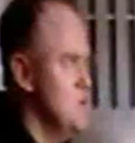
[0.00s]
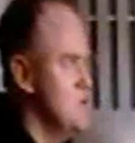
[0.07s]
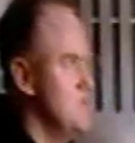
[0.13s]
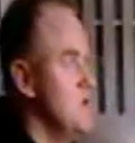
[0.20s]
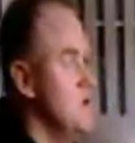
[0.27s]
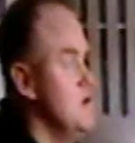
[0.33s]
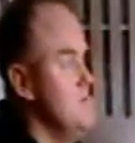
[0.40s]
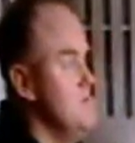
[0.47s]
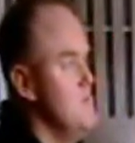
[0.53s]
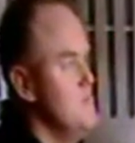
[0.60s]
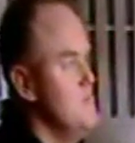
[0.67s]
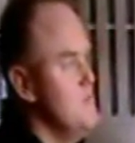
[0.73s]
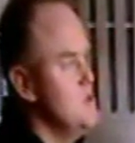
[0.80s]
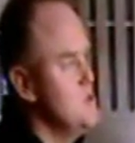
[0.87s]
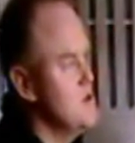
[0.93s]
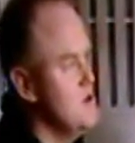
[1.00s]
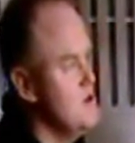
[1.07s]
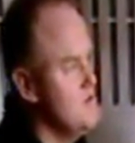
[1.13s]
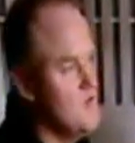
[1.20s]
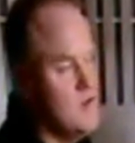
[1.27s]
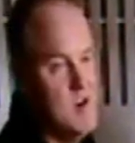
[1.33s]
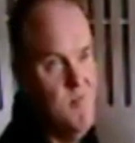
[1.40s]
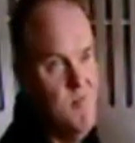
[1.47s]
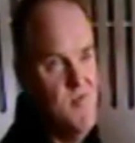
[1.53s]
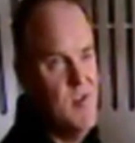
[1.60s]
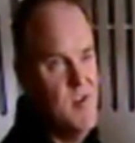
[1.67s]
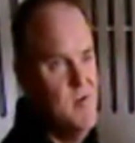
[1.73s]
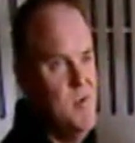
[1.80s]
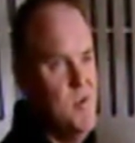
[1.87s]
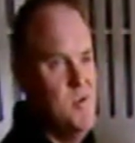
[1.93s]
It's very, it's done in a very,
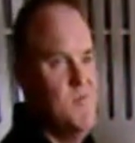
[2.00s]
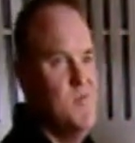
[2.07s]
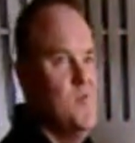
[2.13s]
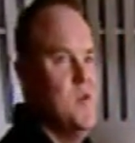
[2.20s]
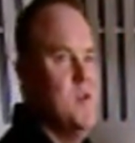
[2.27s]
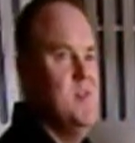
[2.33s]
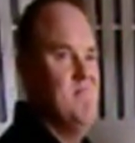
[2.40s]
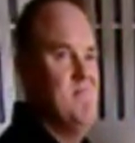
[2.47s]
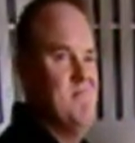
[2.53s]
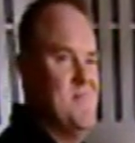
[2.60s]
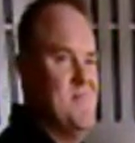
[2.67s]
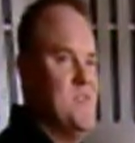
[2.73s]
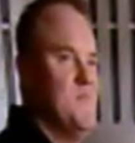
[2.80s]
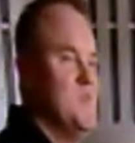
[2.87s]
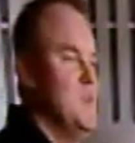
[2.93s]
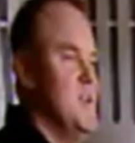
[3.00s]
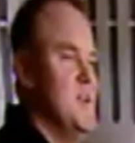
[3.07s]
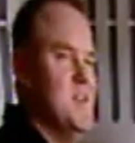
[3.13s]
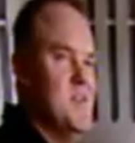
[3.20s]
very beautiful way. It's very